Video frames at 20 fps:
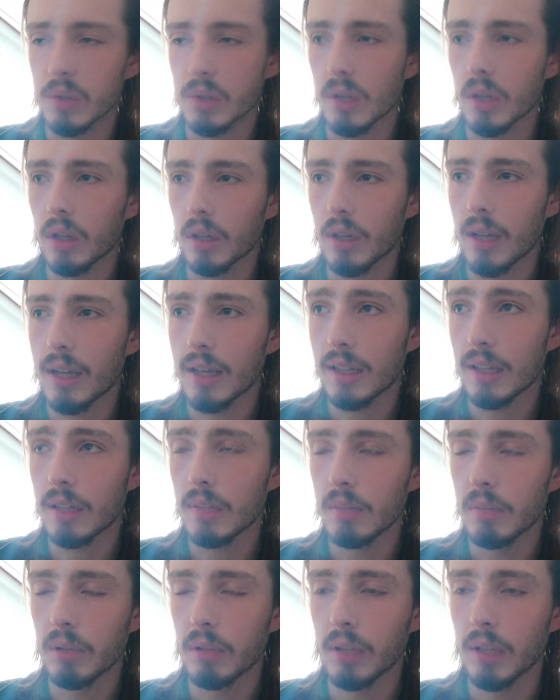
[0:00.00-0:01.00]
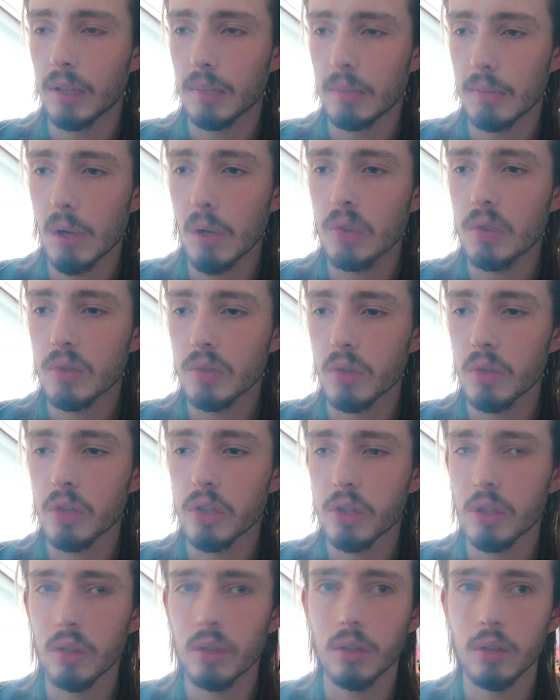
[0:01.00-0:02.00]
not any, but like most
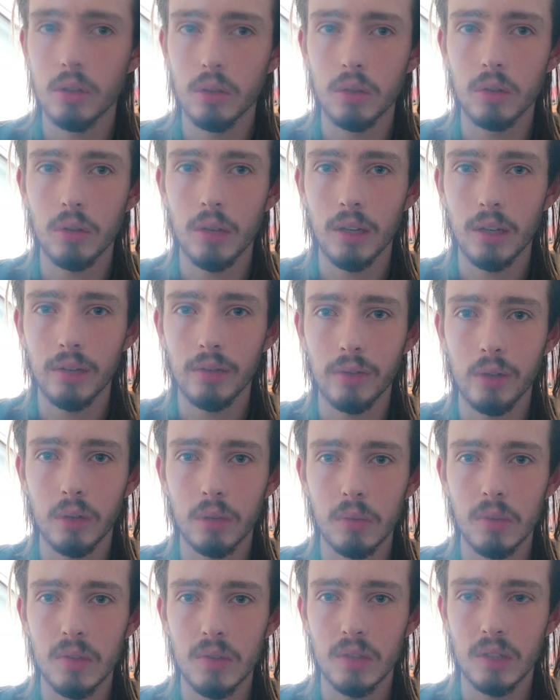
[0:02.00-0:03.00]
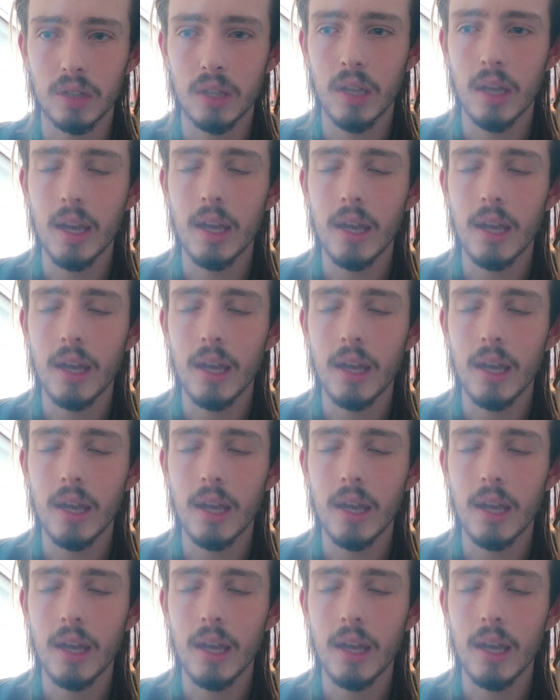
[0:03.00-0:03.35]
Russian and Ukrainian folk music.